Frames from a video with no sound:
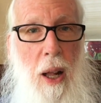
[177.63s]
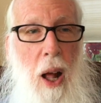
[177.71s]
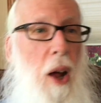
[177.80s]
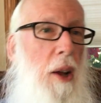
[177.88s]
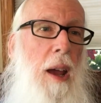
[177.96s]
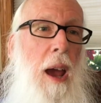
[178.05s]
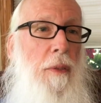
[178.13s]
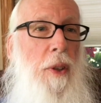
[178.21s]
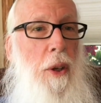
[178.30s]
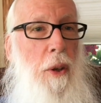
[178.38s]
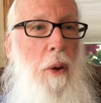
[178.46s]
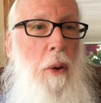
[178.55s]
All you have
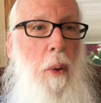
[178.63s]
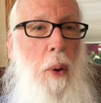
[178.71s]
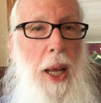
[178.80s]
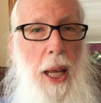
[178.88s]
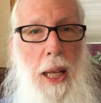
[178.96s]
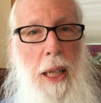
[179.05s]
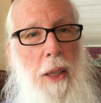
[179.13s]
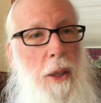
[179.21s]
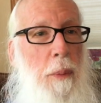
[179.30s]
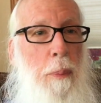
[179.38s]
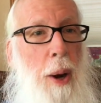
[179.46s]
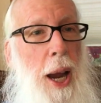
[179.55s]
to do
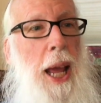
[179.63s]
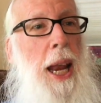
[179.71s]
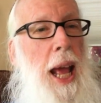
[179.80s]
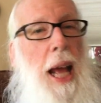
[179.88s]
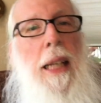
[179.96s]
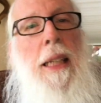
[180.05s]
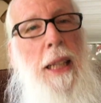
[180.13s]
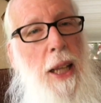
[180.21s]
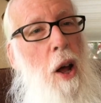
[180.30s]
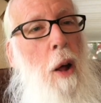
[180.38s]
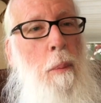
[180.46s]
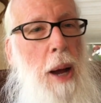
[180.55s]
is pray and ask
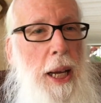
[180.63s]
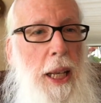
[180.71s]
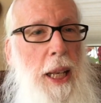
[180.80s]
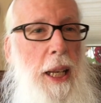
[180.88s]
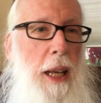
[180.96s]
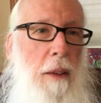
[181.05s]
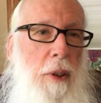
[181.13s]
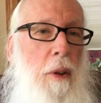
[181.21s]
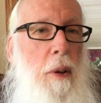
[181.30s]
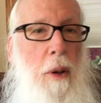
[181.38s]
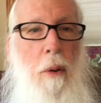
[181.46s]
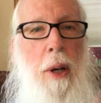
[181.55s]
the Almighty to give
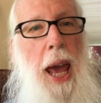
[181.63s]
you a